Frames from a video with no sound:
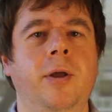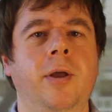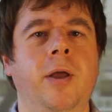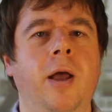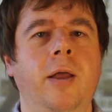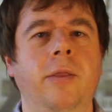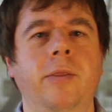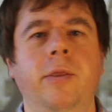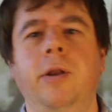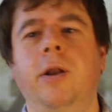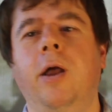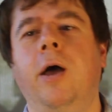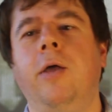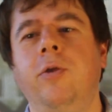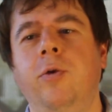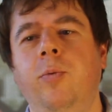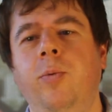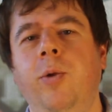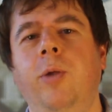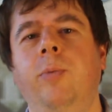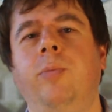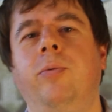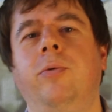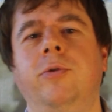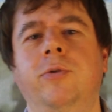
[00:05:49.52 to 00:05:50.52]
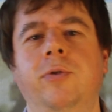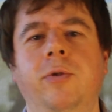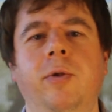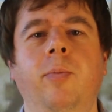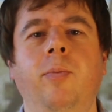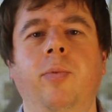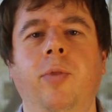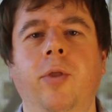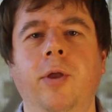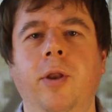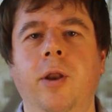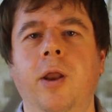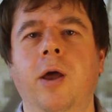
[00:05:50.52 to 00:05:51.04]
And then other people
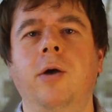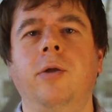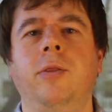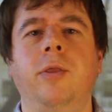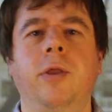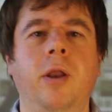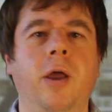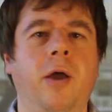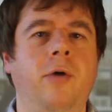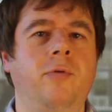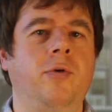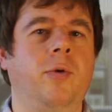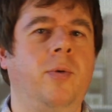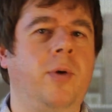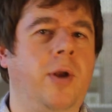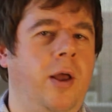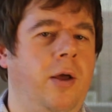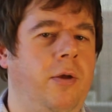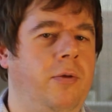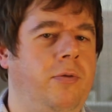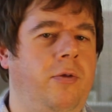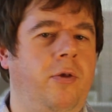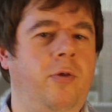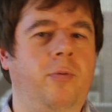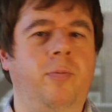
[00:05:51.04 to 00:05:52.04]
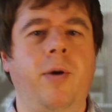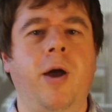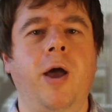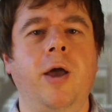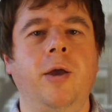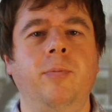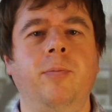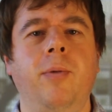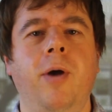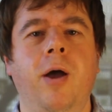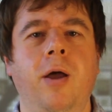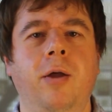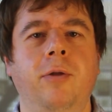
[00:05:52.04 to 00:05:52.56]
simply know that everyone else is buying
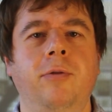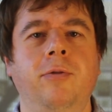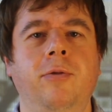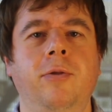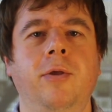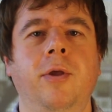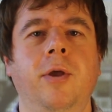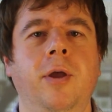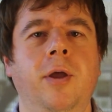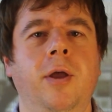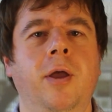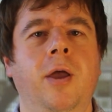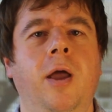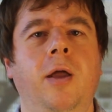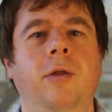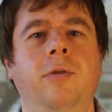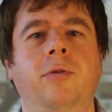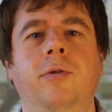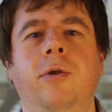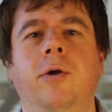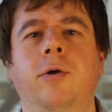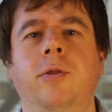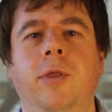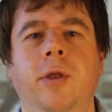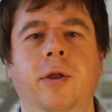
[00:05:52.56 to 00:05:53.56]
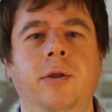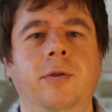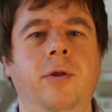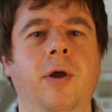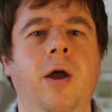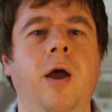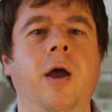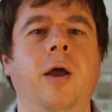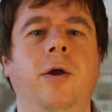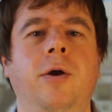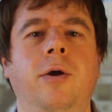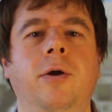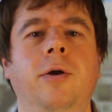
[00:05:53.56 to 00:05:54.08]
bonds, and so the
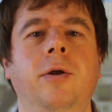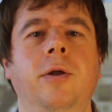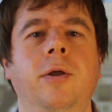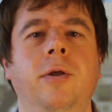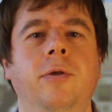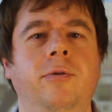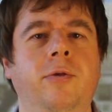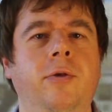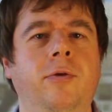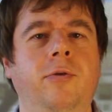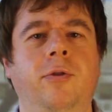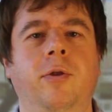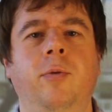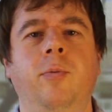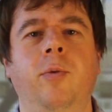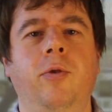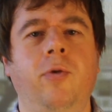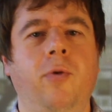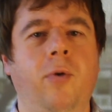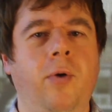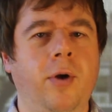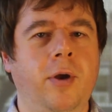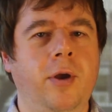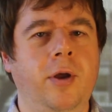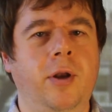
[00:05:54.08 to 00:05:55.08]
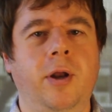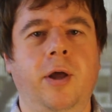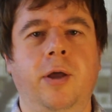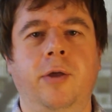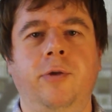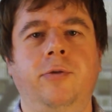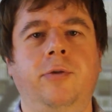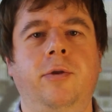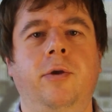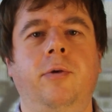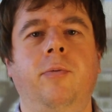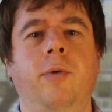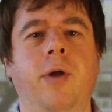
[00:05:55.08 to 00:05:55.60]
entire system is
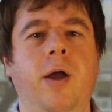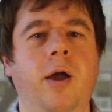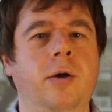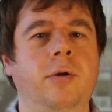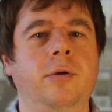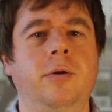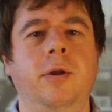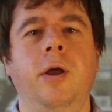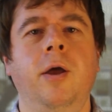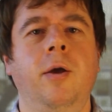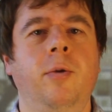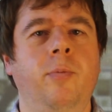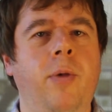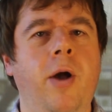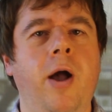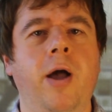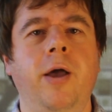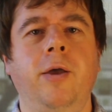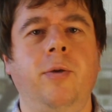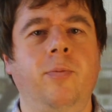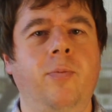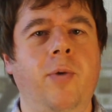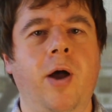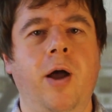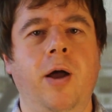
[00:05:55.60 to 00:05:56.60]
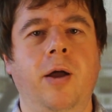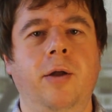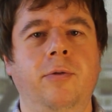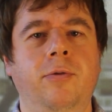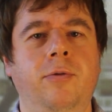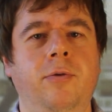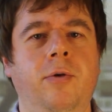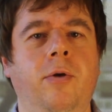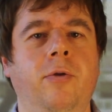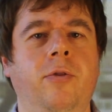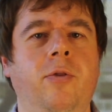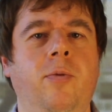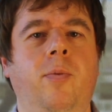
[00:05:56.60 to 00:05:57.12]
organized around buying bonds,
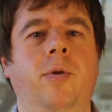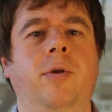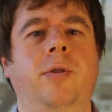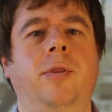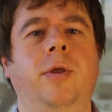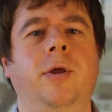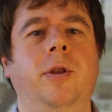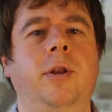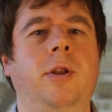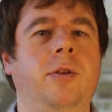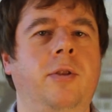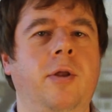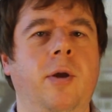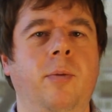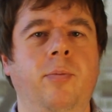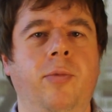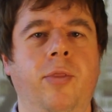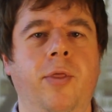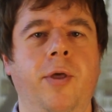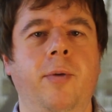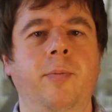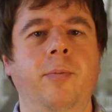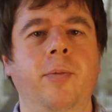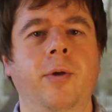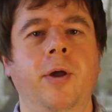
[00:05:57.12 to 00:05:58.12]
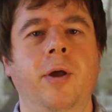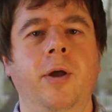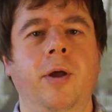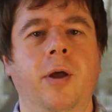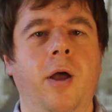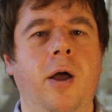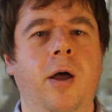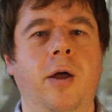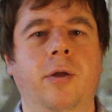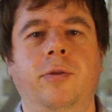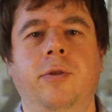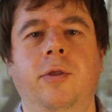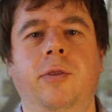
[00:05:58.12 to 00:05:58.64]
ultimately to dump them
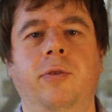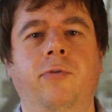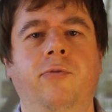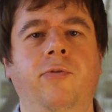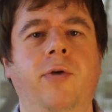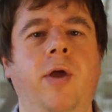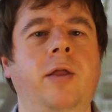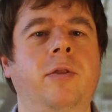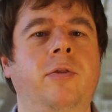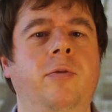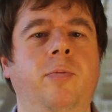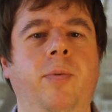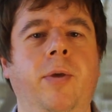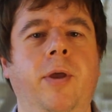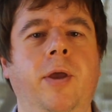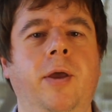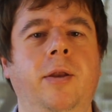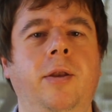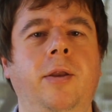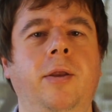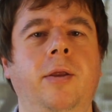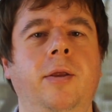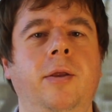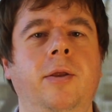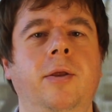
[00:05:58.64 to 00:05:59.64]
onto the Fed's bid.